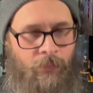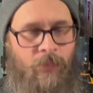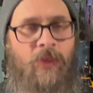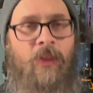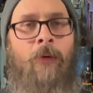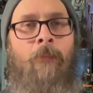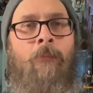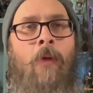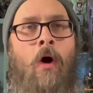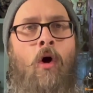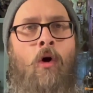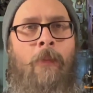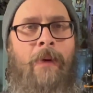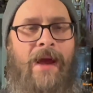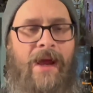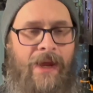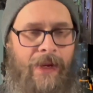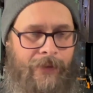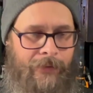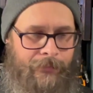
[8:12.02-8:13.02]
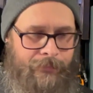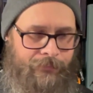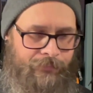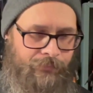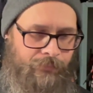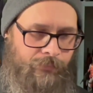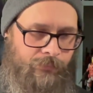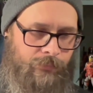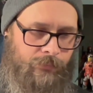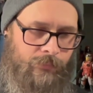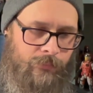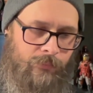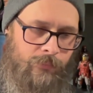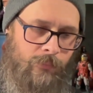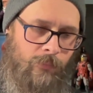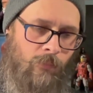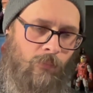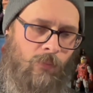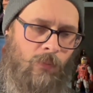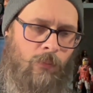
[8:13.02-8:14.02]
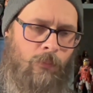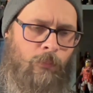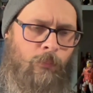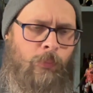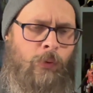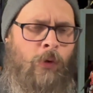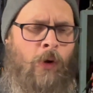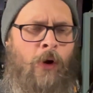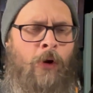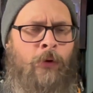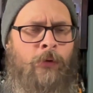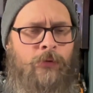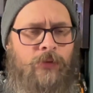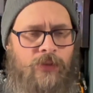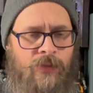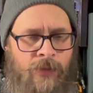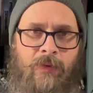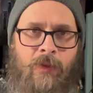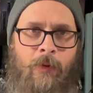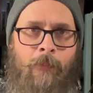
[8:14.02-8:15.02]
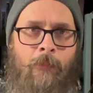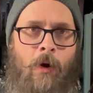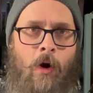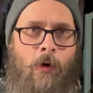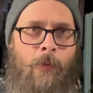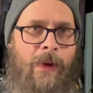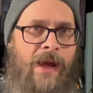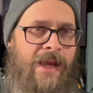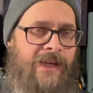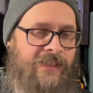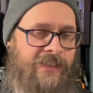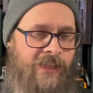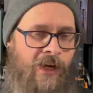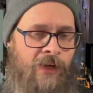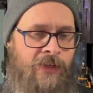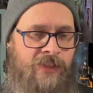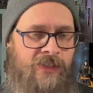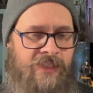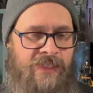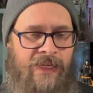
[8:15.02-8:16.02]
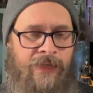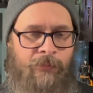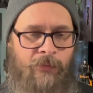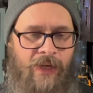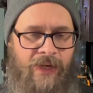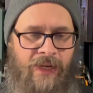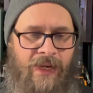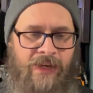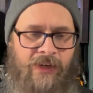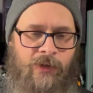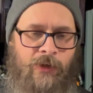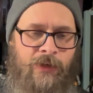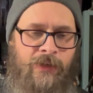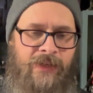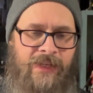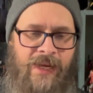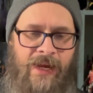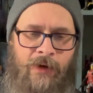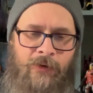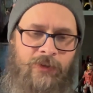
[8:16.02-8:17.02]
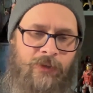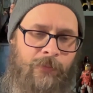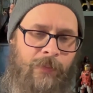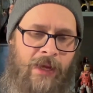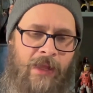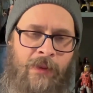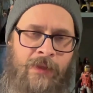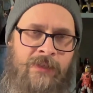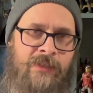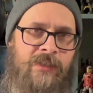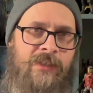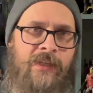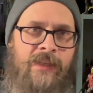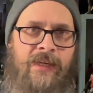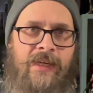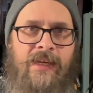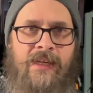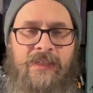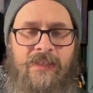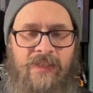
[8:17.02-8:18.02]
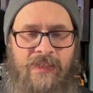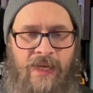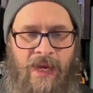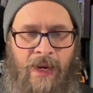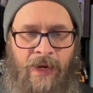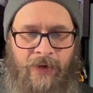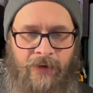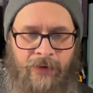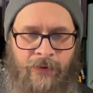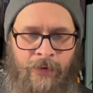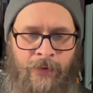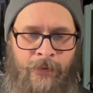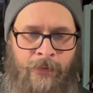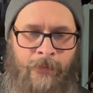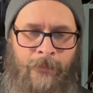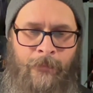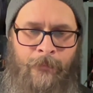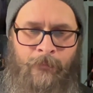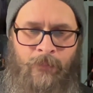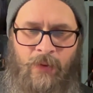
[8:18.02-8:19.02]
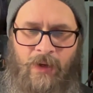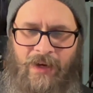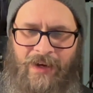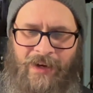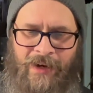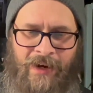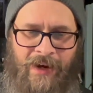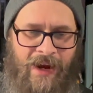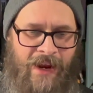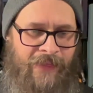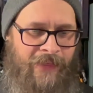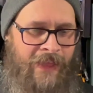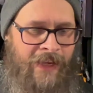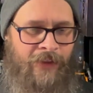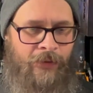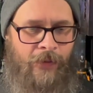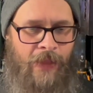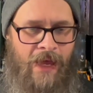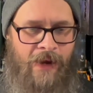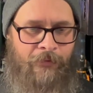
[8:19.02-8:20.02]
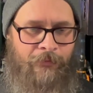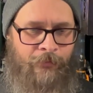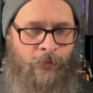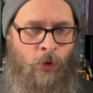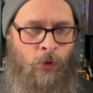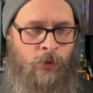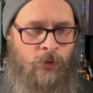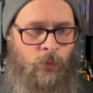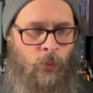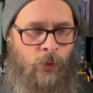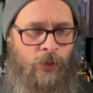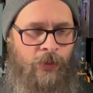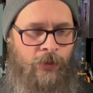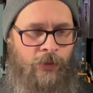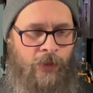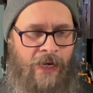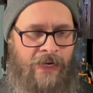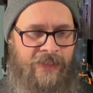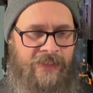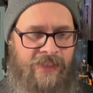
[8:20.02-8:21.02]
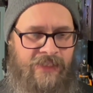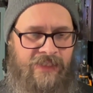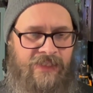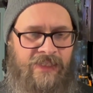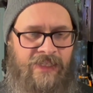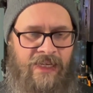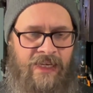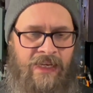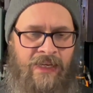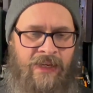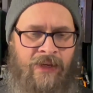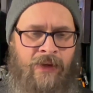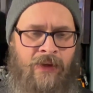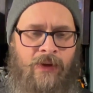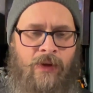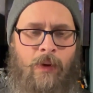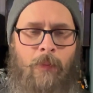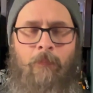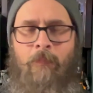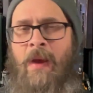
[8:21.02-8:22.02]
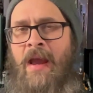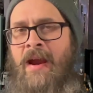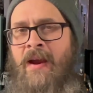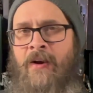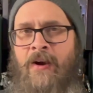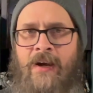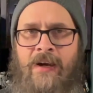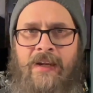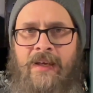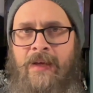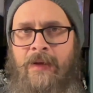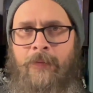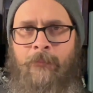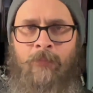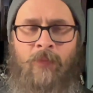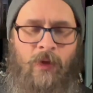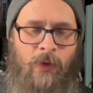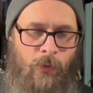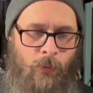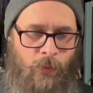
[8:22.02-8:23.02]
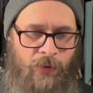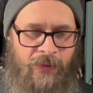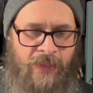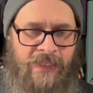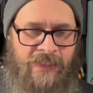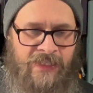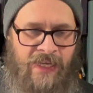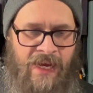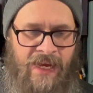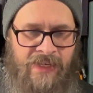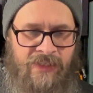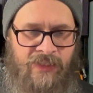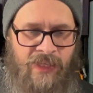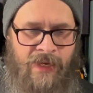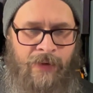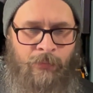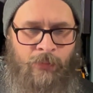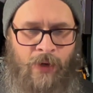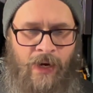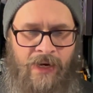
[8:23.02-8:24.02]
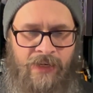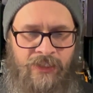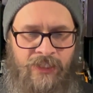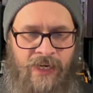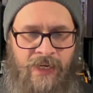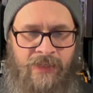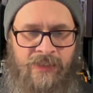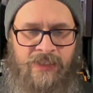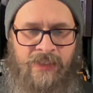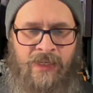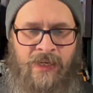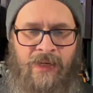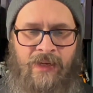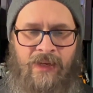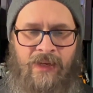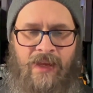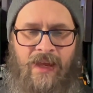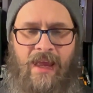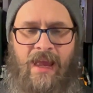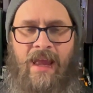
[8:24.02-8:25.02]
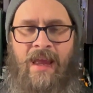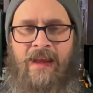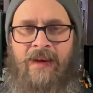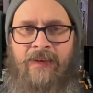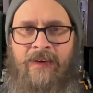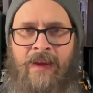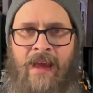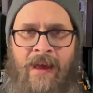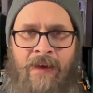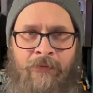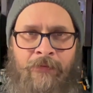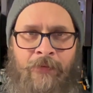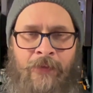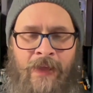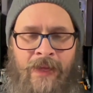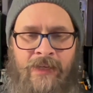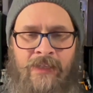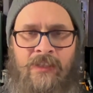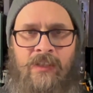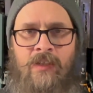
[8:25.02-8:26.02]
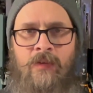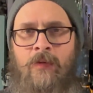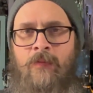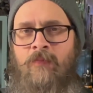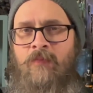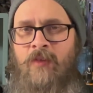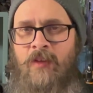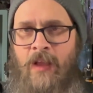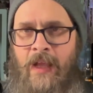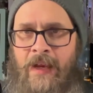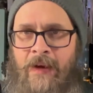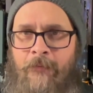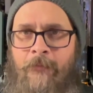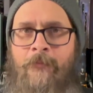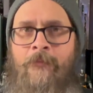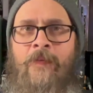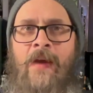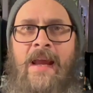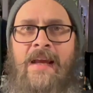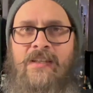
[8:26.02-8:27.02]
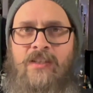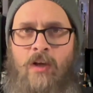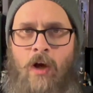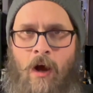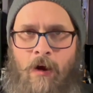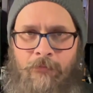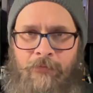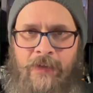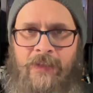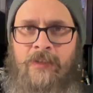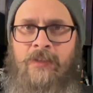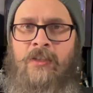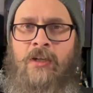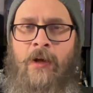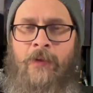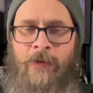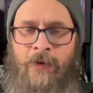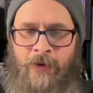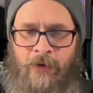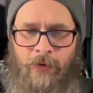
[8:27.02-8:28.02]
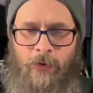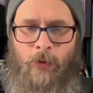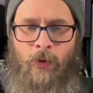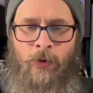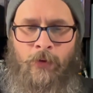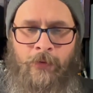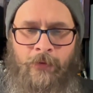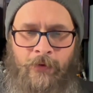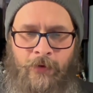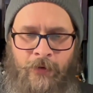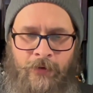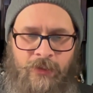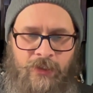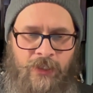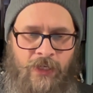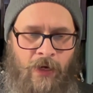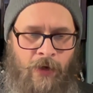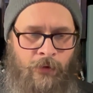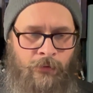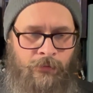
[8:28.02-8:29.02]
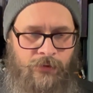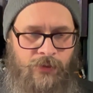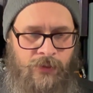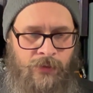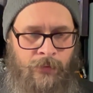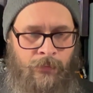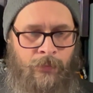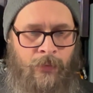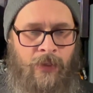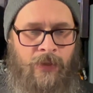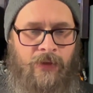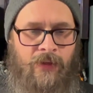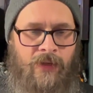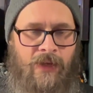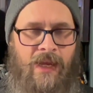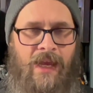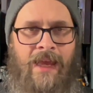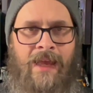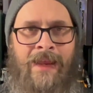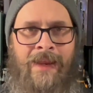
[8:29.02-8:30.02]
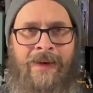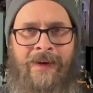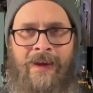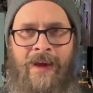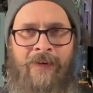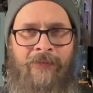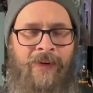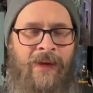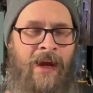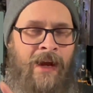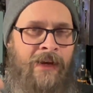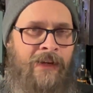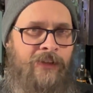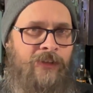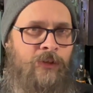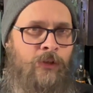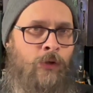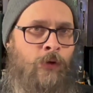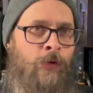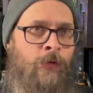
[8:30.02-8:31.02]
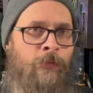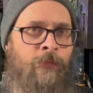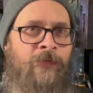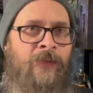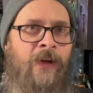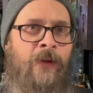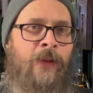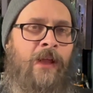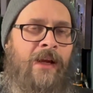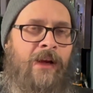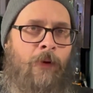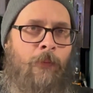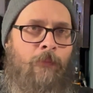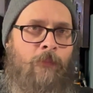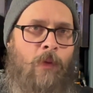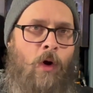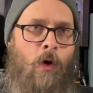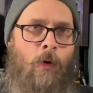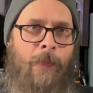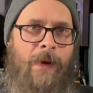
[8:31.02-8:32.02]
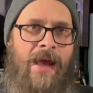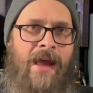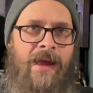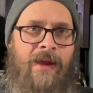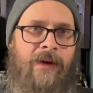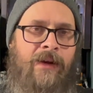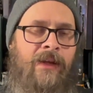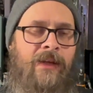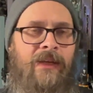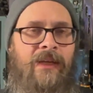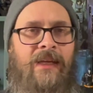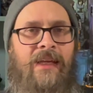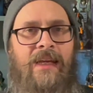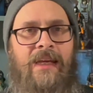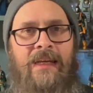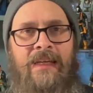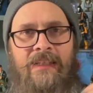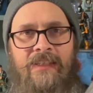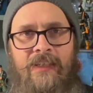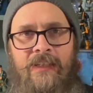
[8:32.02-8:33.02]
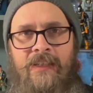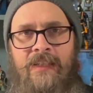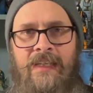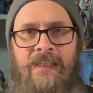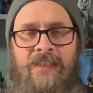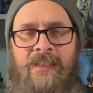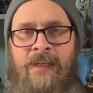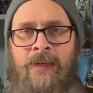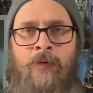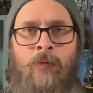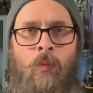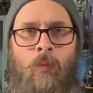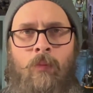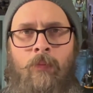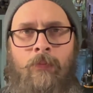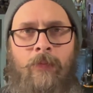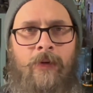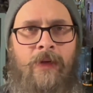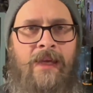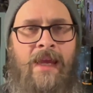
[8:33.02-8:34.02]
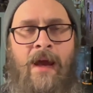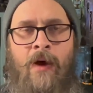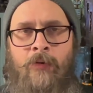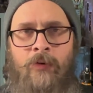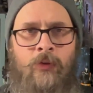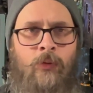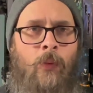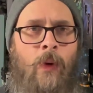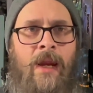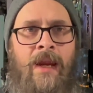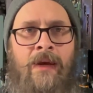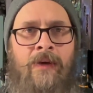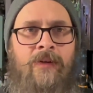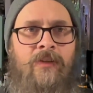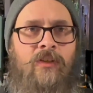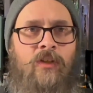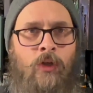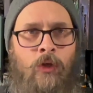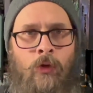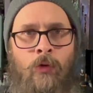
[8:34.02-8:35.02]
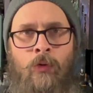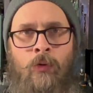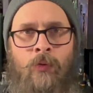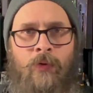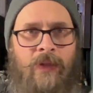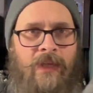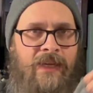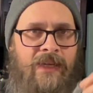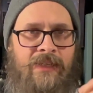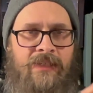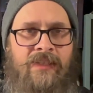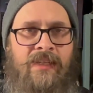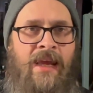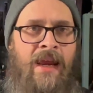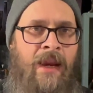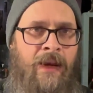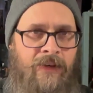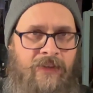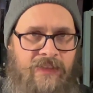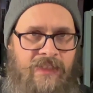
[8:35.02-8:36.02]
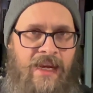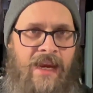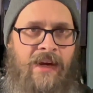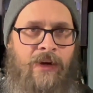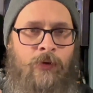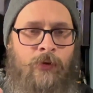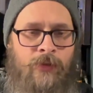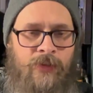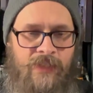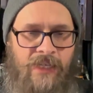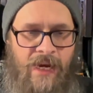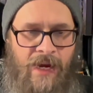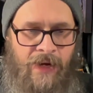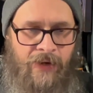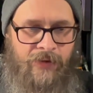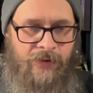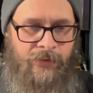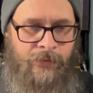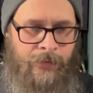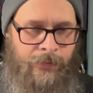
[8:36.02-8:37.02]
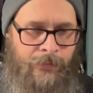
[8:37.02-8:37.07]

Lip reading: the Mobat. Pros. The Mobat does seem like a good counterbalance to the Hiss tank. I think a lot of folks would like to see parity with these HasLab projects and have things to like face off each other on their shelves. And I kind of do feel like a Mobat is a decent counterweight to the Hiss tank, tank on tank.